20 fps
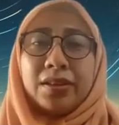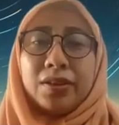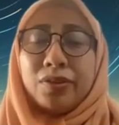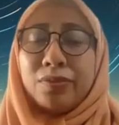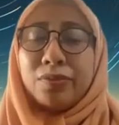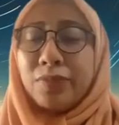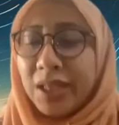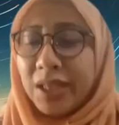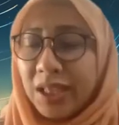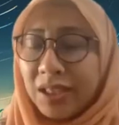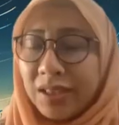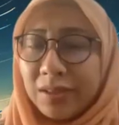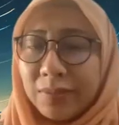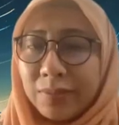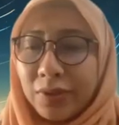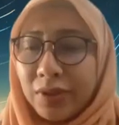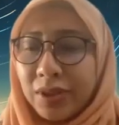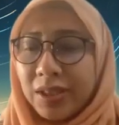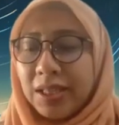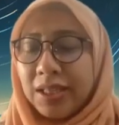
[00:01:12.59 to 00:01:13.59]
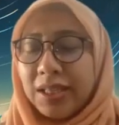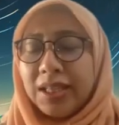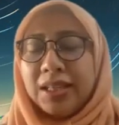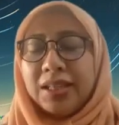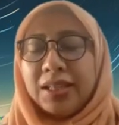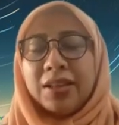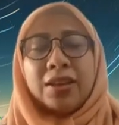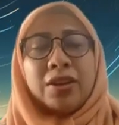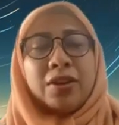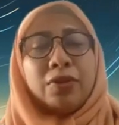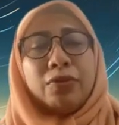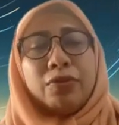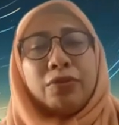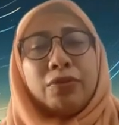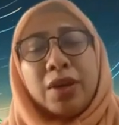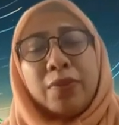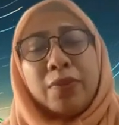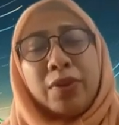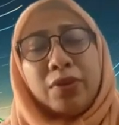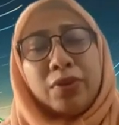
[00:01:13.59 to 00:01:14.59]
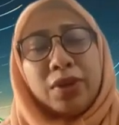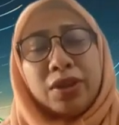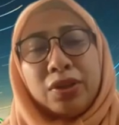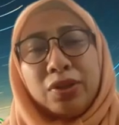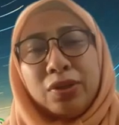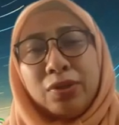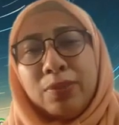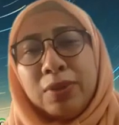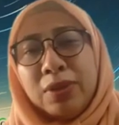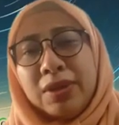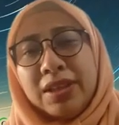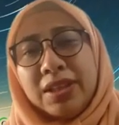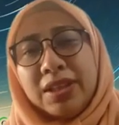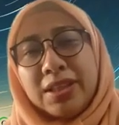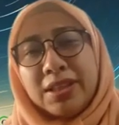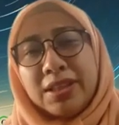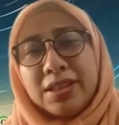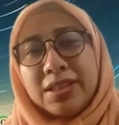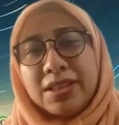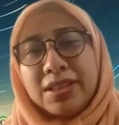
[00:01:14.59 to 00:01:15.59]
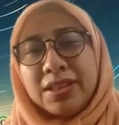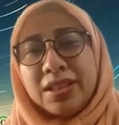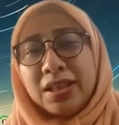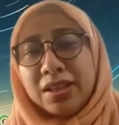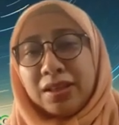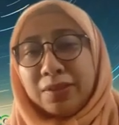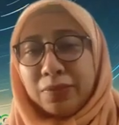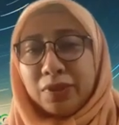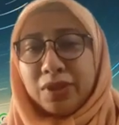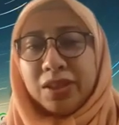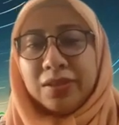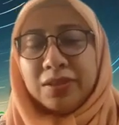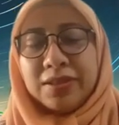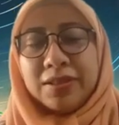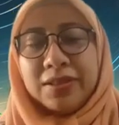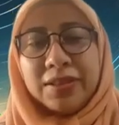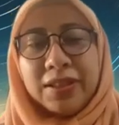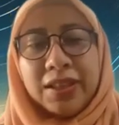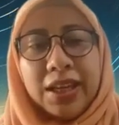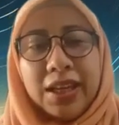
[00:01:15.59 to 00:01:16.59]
numerical modeling when we want to build a stellar models.